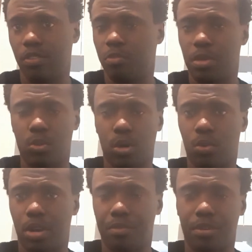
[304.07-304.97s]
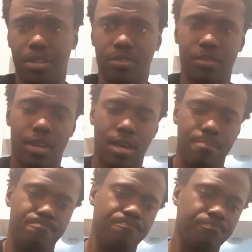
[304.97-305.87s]
speed work, whatever it is.
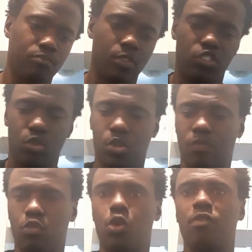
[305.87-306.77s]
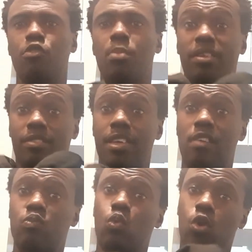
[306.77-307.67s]
So you basically
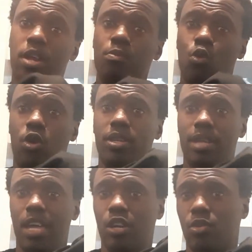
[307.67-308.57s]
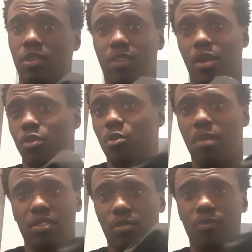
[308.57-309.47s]
have one more layer of, I don't know,
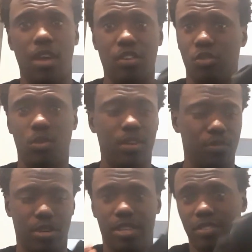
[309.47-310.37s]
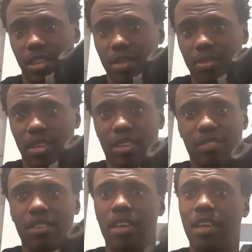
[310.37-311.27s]
muscle fascia, whatever it is, in
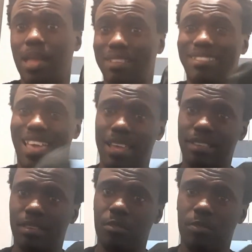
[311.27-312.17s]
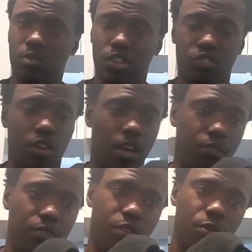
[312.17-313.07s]
these, that's taking some of the pressure off
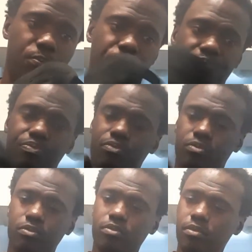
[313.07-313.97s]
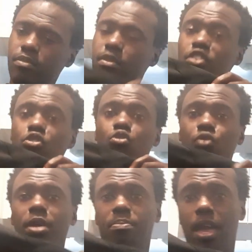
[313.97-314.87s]
of you. So
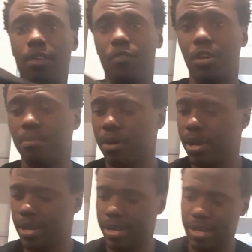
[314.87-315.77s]
great bang for your buck.